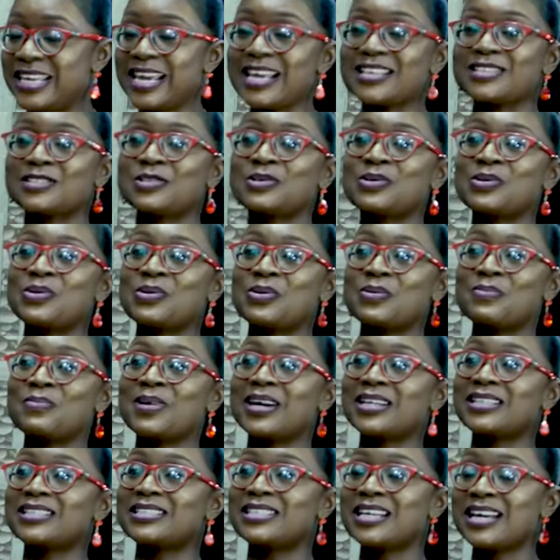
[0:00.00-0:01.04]
Yes, yeah, so
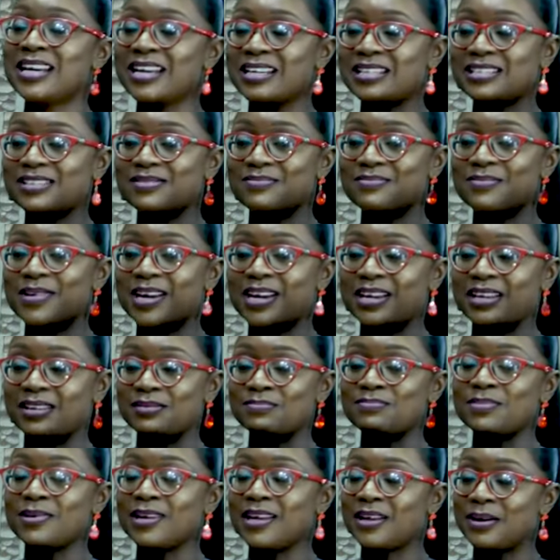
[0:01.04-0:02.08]
my dad,
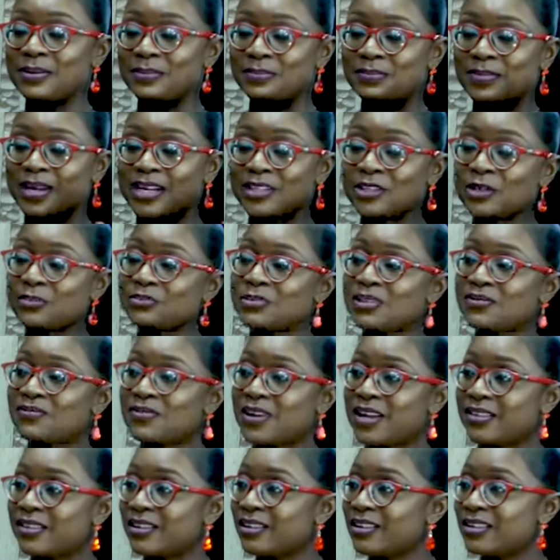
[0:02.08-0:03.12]
my adopted
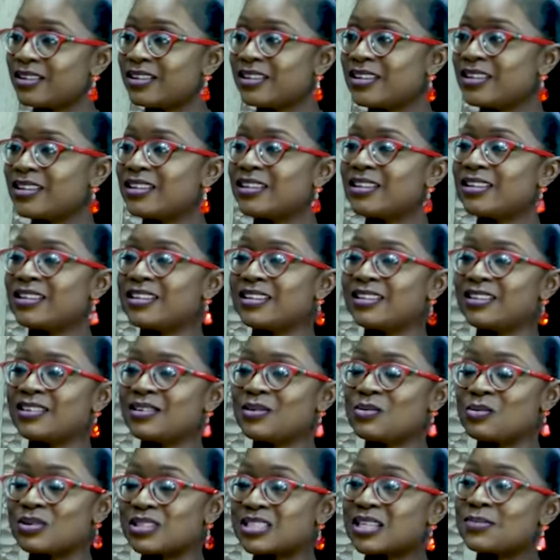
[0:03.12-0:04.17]
father... Yes.
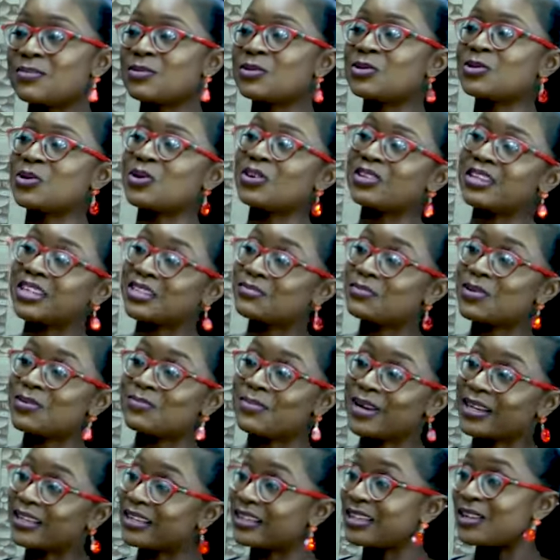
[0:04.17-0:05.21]
...was able to connect me
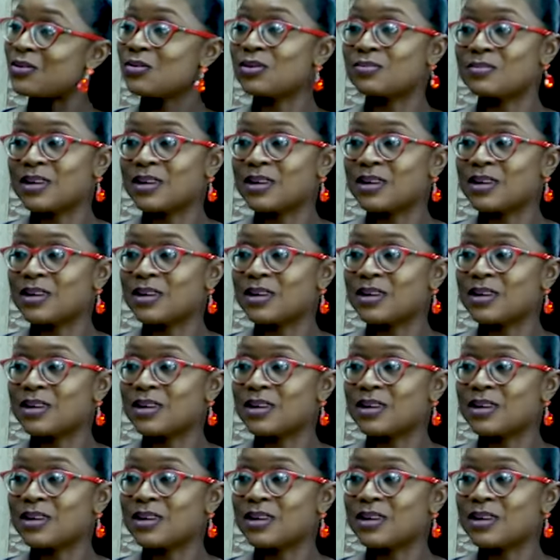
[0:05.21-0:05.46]
back again